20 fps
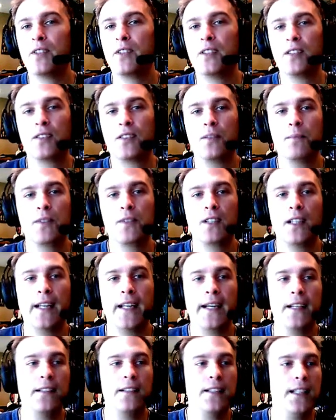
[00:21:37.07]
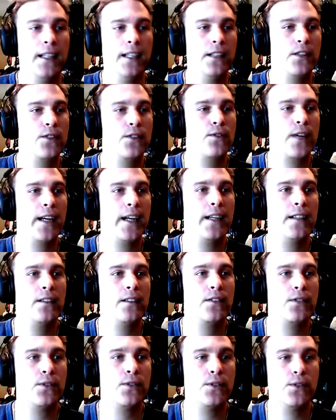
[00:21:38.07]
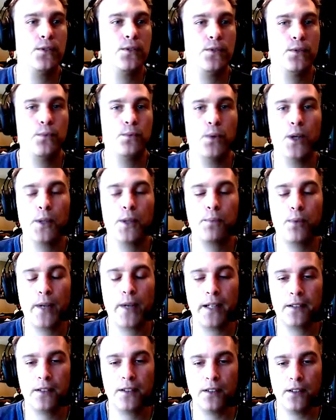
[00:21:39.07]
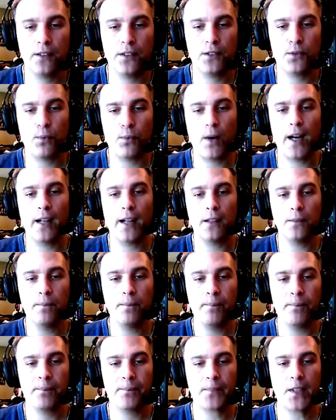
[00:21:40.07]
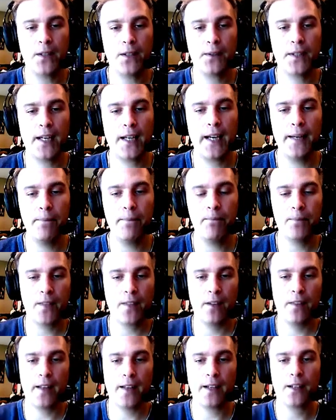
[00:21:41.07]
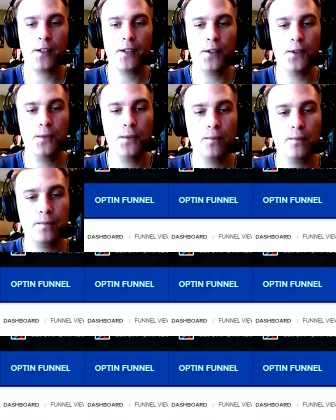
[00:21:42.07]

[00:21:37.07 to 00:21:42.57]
systems allow you to integrate into WordPress as well. Okay, thank you.